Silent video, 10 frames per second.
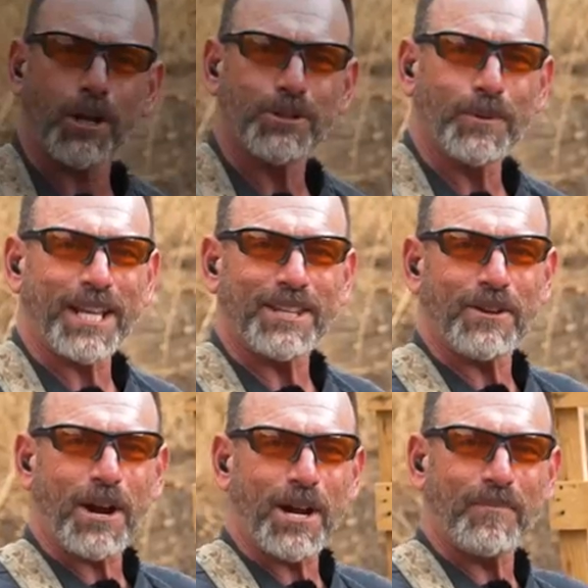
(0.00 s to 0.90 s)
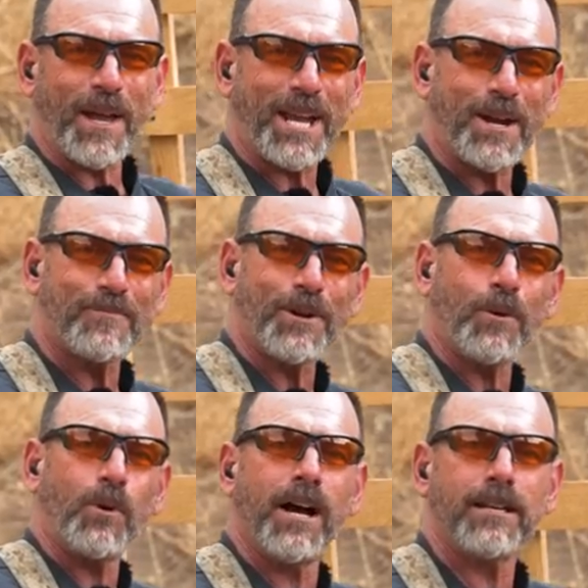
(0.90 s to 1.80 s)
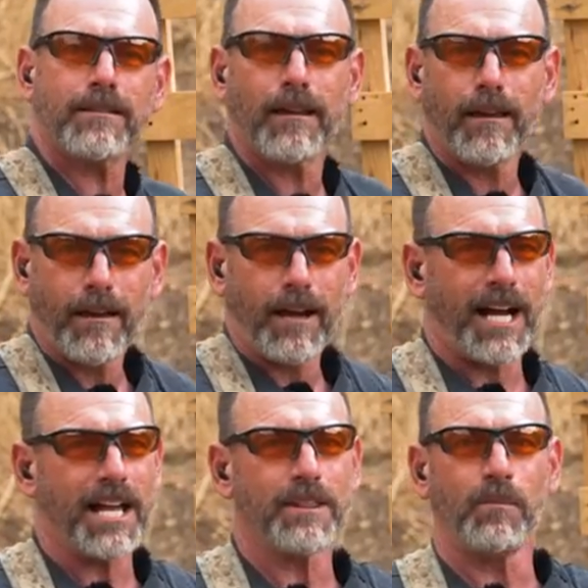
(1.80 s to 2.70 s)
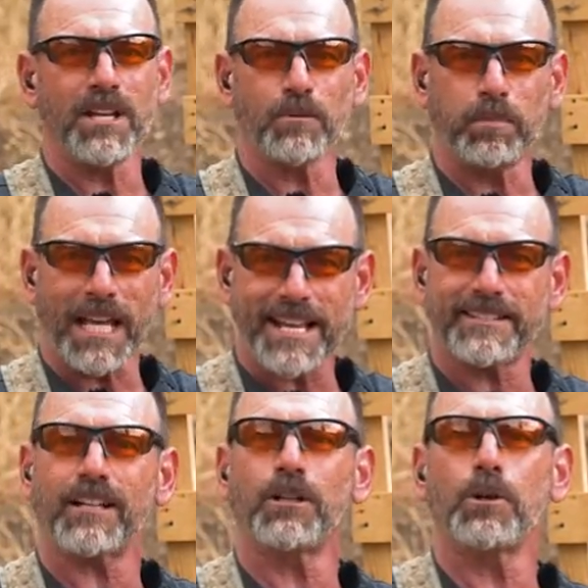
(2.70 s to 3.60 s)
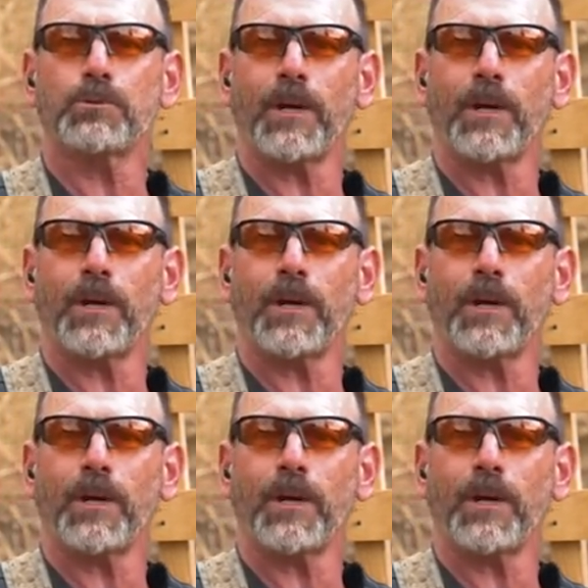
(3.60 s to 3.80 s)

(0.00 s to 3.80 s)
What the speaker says: right, so we got the target back up where it was. The muzzle blast at close